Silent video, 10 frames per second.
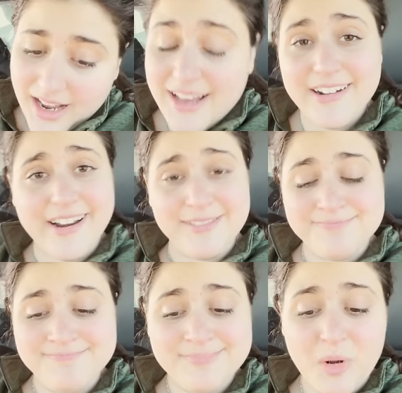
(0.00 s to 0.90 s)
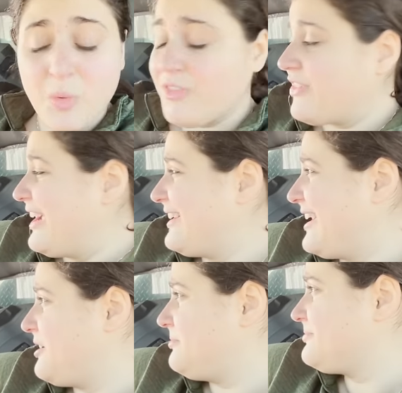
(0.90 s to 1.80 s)
I don't know. We'll find
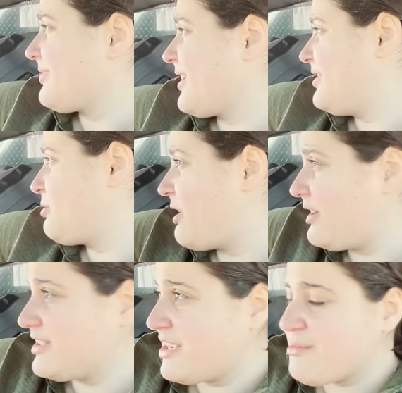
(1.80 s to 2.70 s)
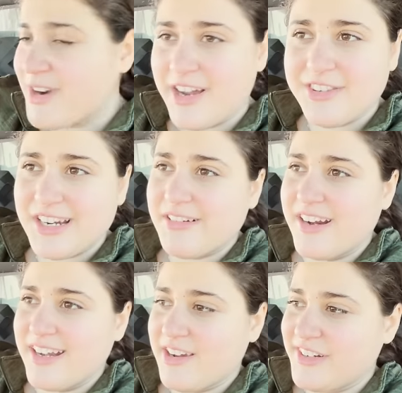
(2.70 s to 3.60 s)
out. Noelle and Tim are out there
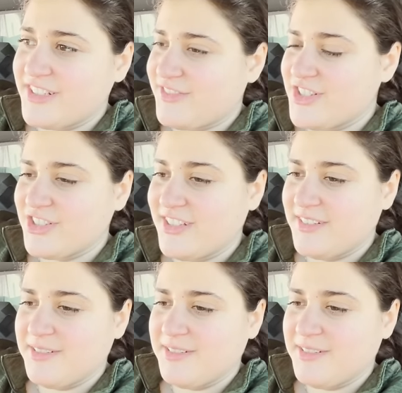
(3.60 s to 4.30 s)
right now ice fishing.